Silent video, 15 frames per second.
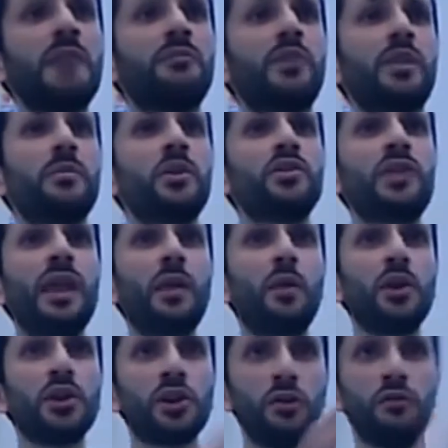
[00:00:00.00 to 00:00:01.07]
for them, not that I
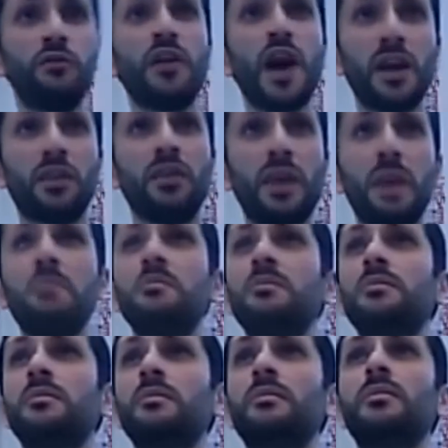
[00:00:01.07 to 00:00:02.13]
want to convert them,
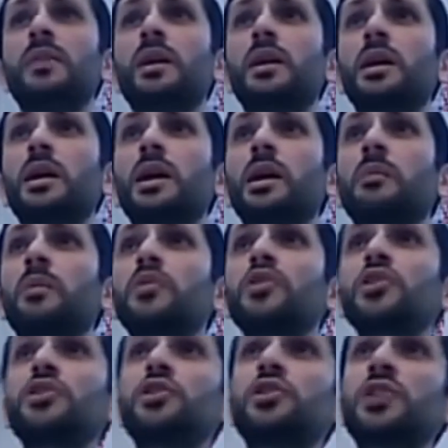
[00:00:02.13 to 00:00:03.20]
but
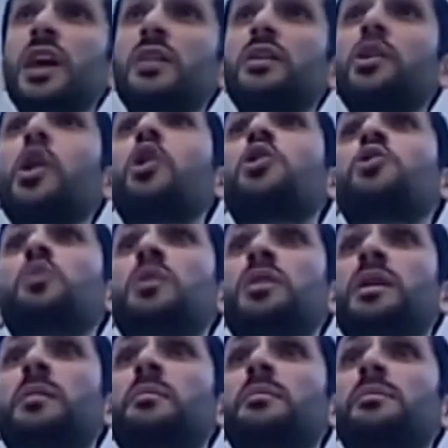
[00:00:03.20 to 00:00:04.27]
just to share the knowledge with
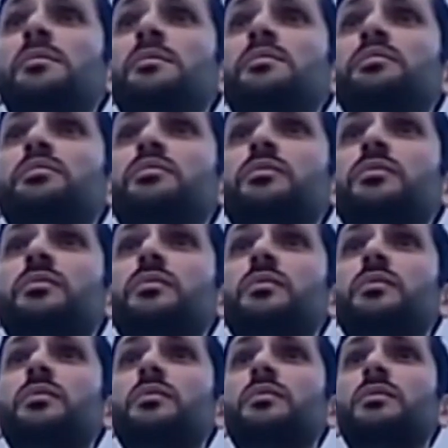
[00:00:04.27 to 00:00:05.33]
them.
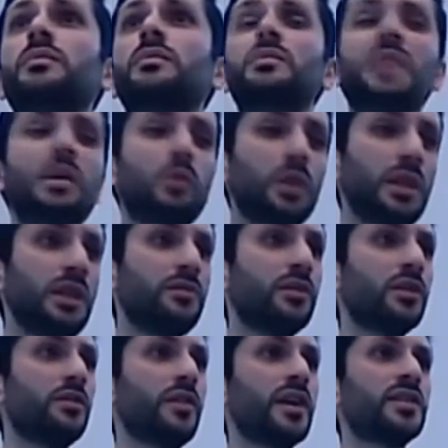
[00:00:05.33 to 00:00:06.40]
They will leave
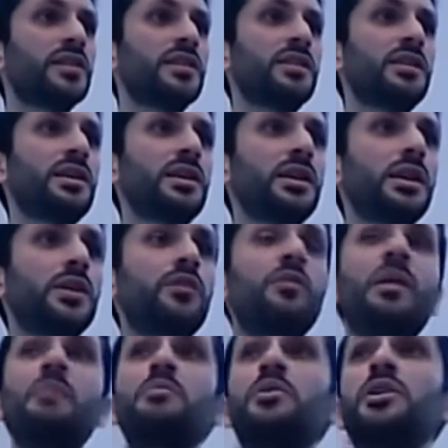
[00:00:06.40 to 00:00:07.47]
university
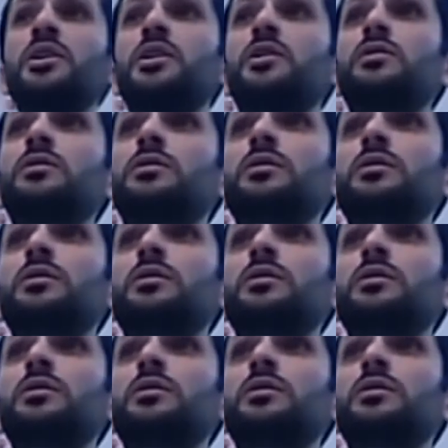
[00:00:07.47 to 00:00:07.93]
remembering you.